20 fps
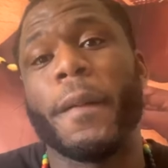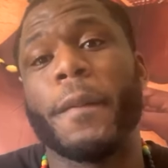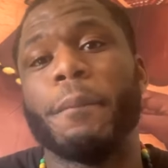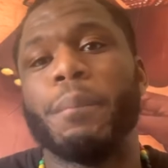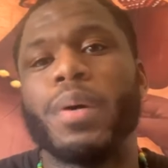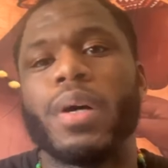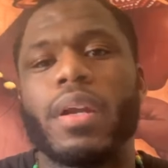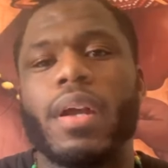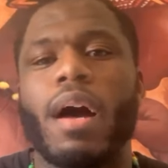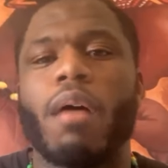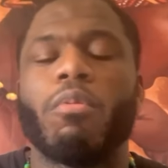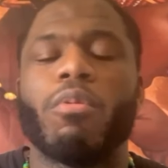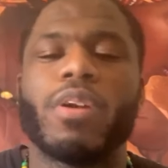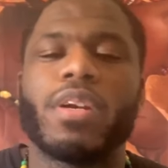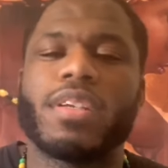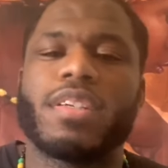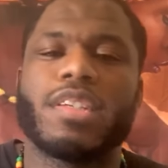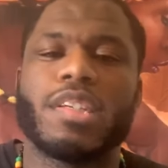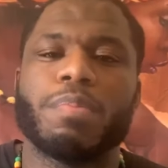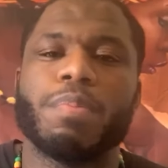But I wanted
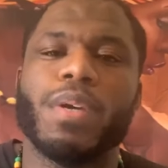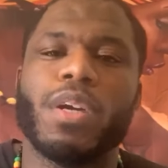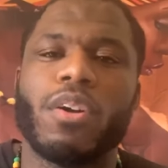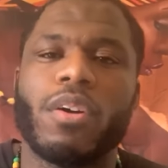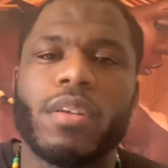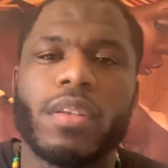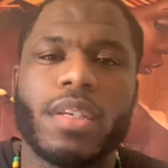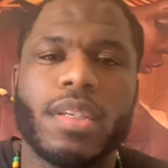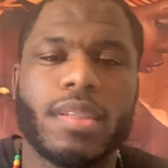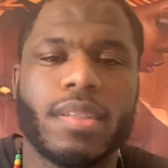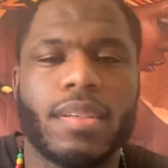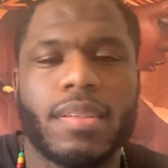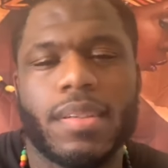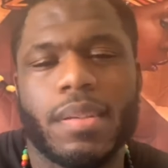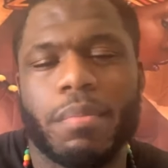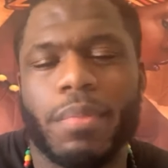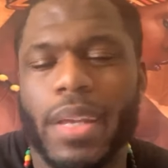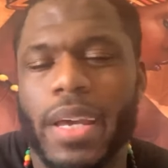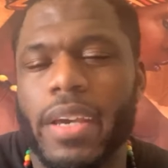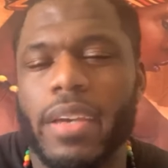to speak on this because
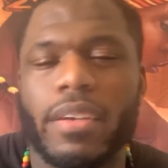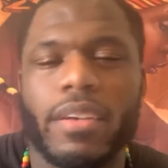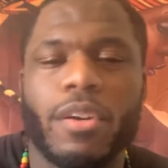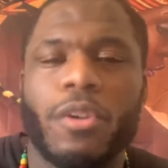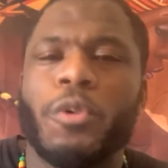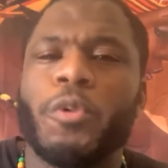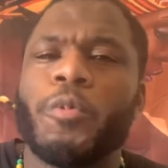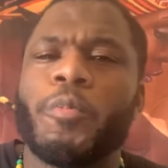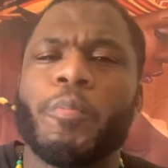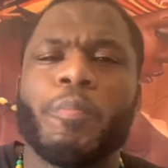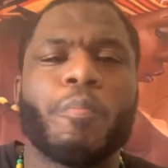I'm like, yo,